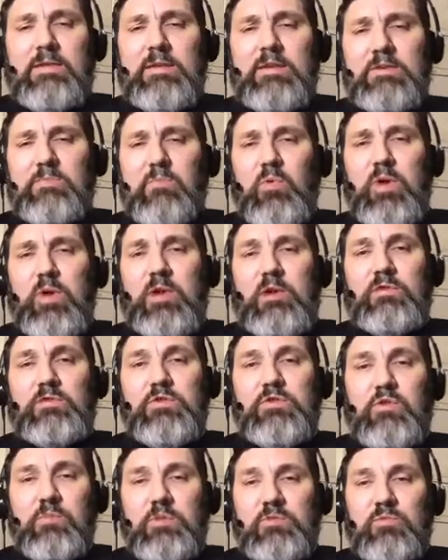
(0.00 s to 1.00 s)
At this point,
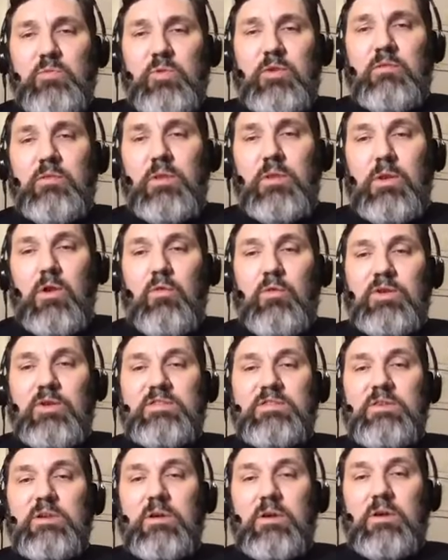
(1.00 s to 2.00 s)
YouTube is one of the
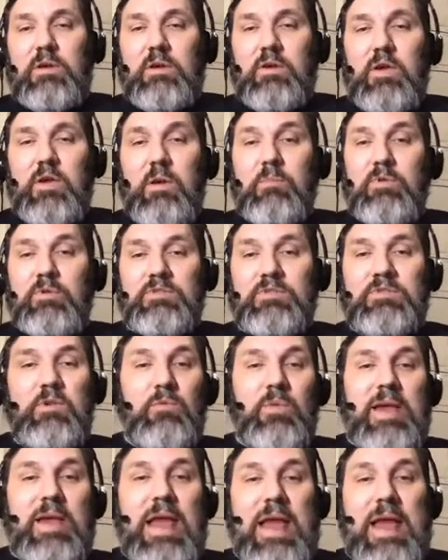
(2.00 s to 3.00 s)
lowest uh, numbers
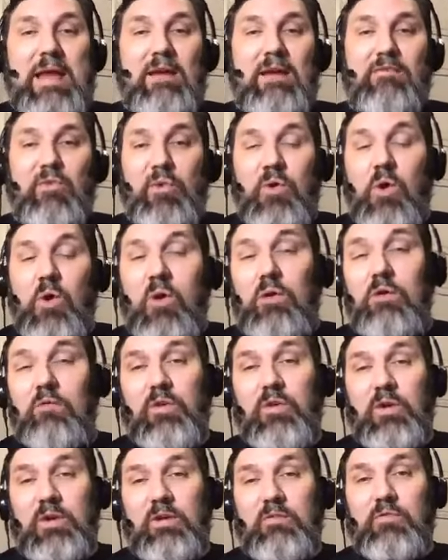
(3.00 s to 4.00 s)
that we have on all
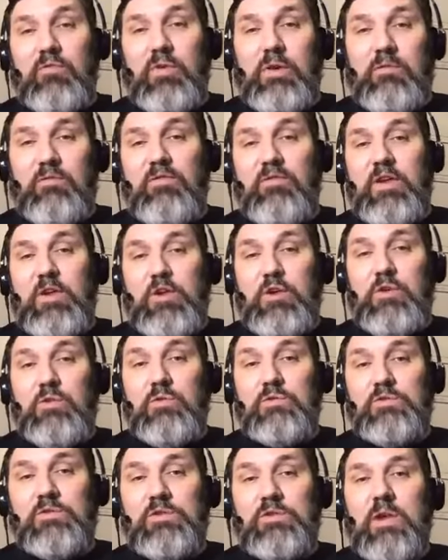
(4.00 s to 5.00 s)
of our different
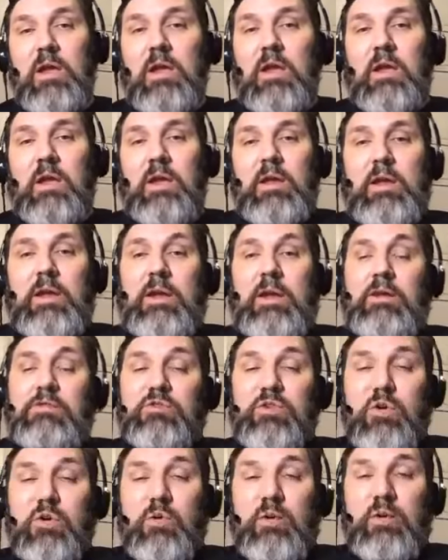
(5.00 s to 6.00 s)
venues.
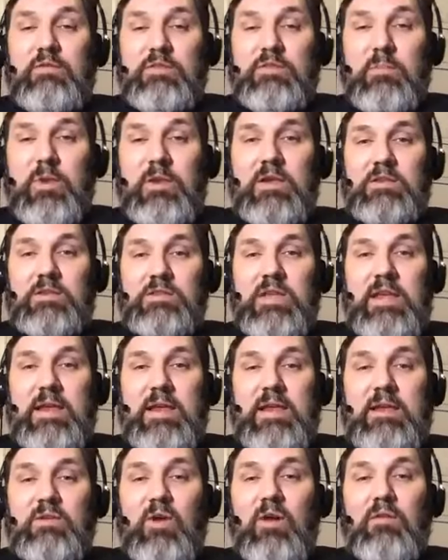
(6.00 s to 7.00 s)
So if somebody does
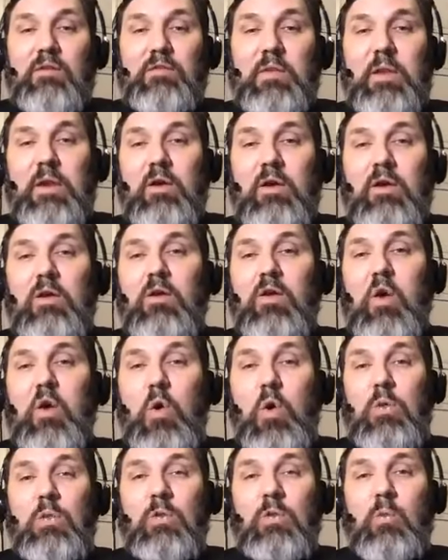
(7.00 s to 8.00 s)
get kicked off of there
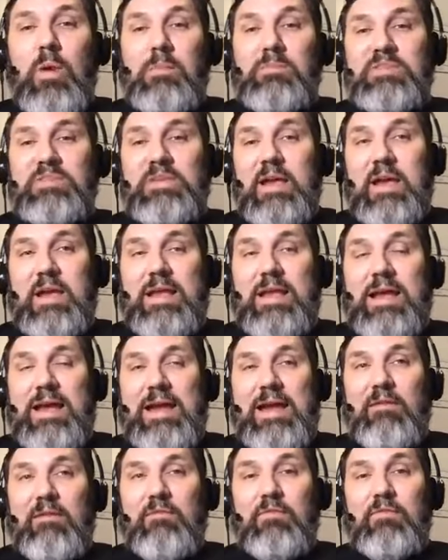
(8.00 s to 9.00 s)
on the website,
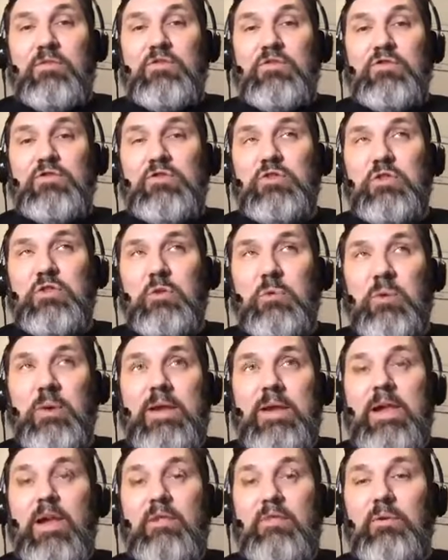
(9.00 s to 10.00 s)
I have
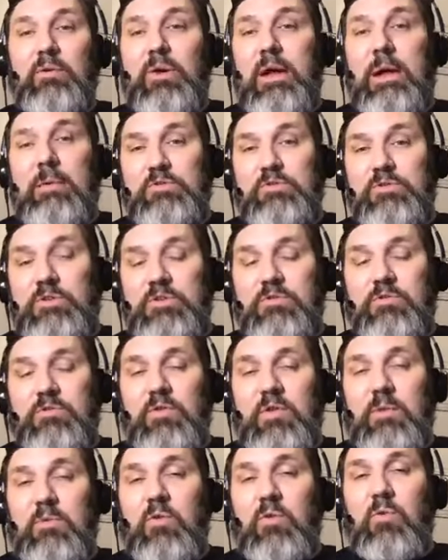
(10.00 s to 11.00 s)
three other options
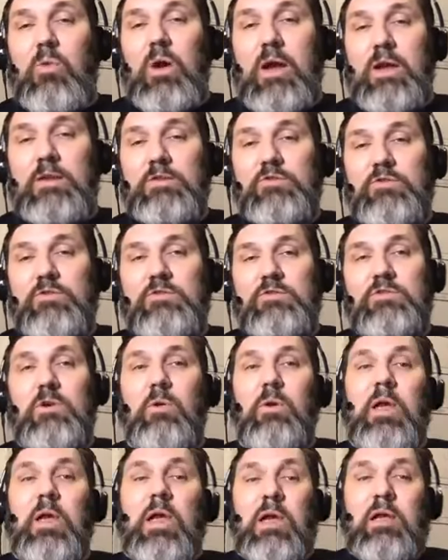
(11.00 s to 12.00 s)
for them to watch.
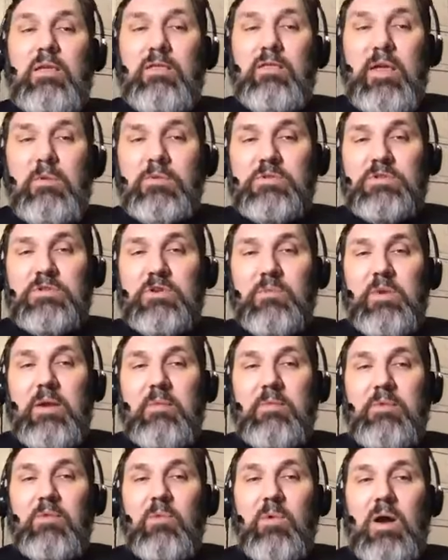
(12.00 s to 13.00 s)
So they will still
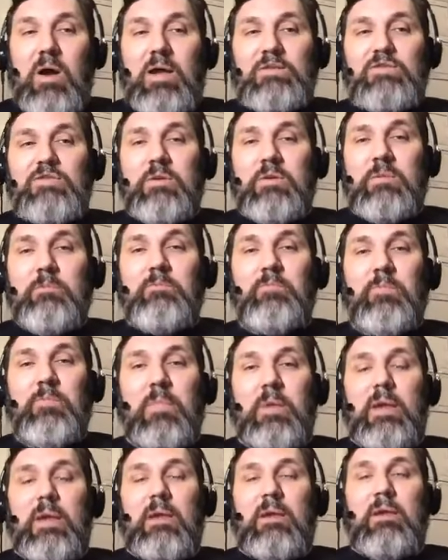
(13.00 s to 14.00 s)
be able to watch
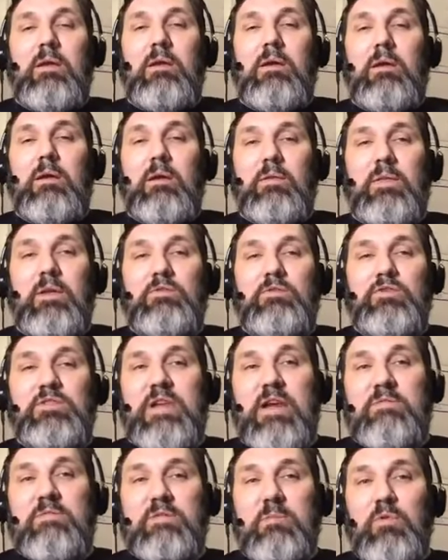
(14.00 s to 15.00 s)
and uh, they'll
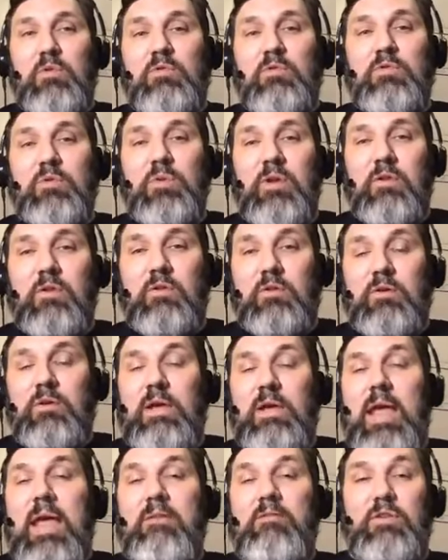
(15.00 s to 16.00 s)
just have to move to
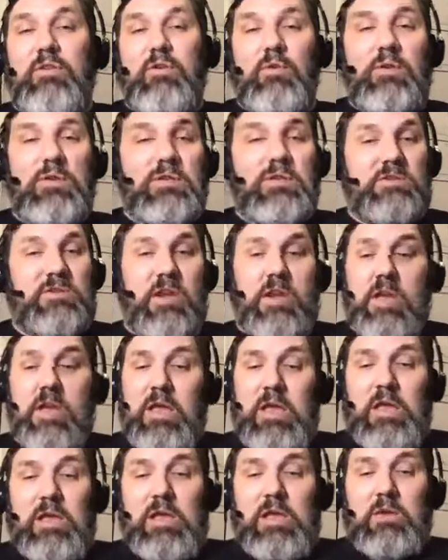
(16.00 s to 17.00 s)
another avenue because
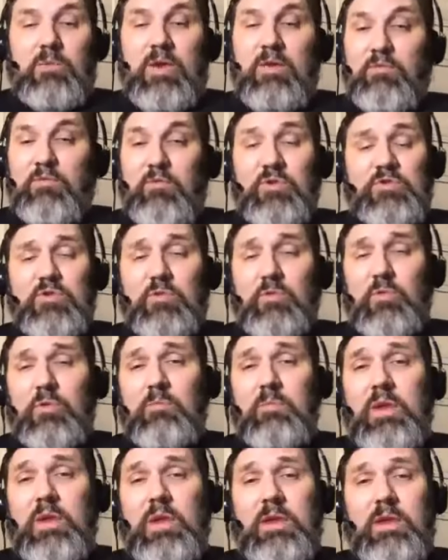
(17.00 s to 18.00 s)
we have Christian
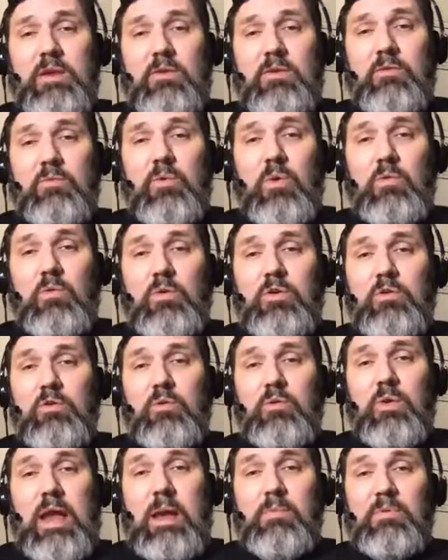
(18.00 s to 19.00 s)
World Media,
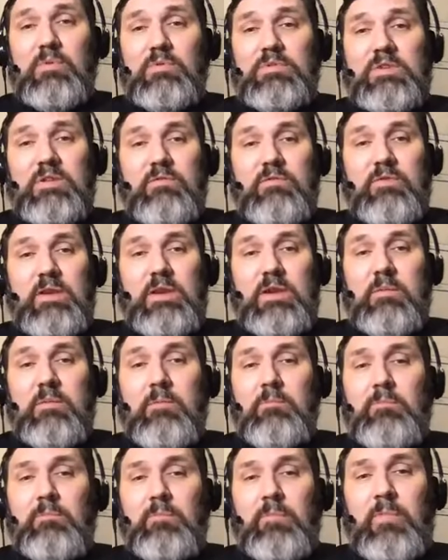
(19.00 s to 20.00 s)
Roku, Apple
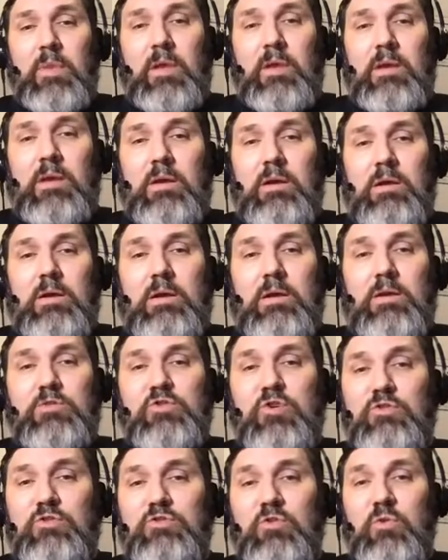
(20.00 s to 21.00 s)
TV, uh,
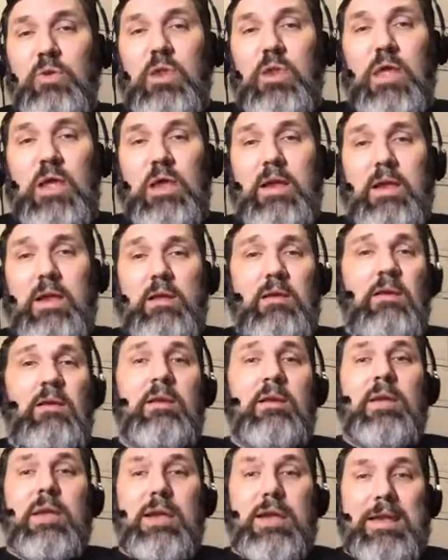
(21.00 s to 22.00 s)
Church Online,
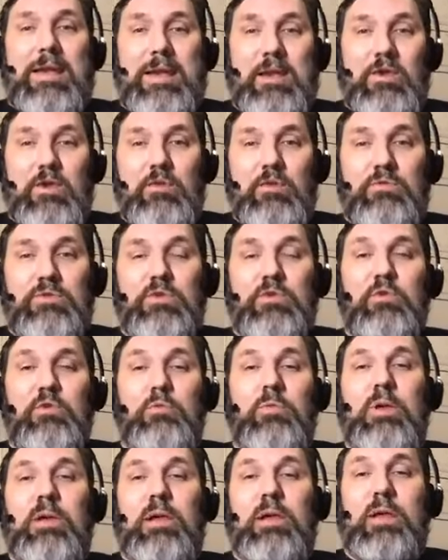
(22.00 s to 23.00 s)
and then
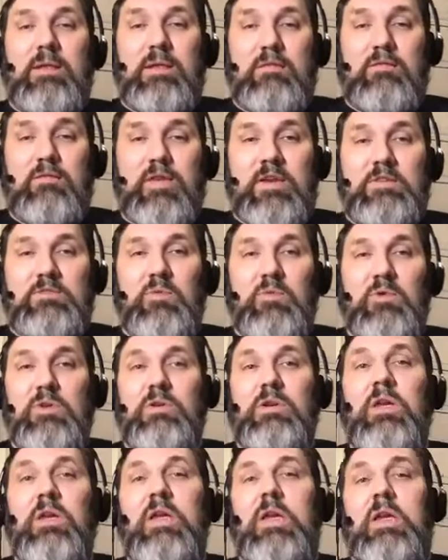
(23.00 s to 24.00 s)
YouTube, and then
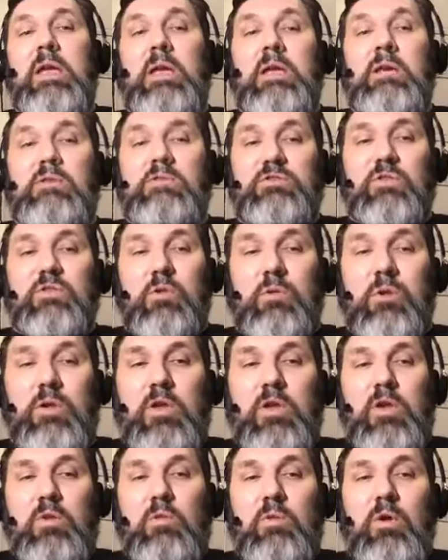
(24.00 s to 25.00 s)
Facebook. So
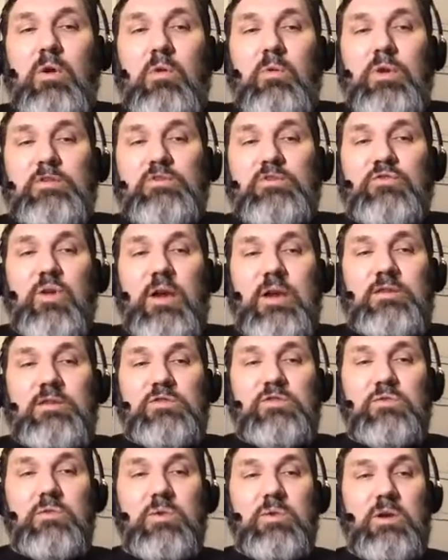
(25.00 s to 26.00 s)
we're always trying
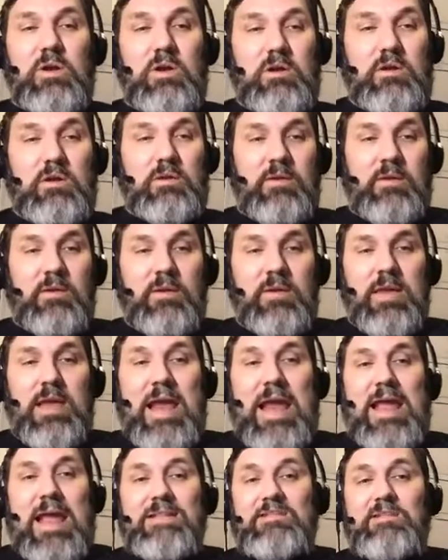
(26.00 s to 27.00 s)
to uh,
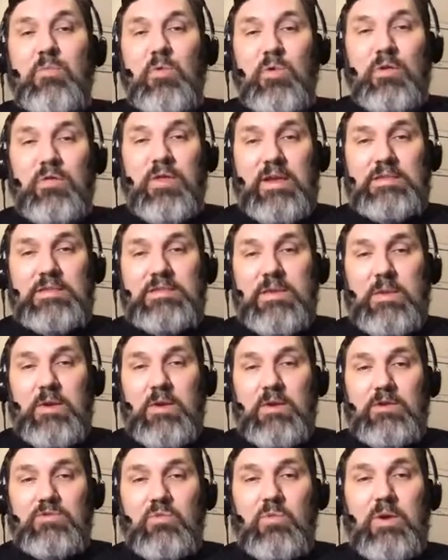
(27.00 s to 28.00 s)
add some more things in
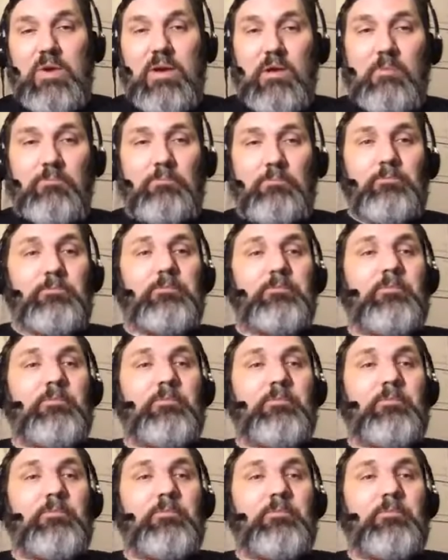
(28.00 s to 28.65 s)
there as well.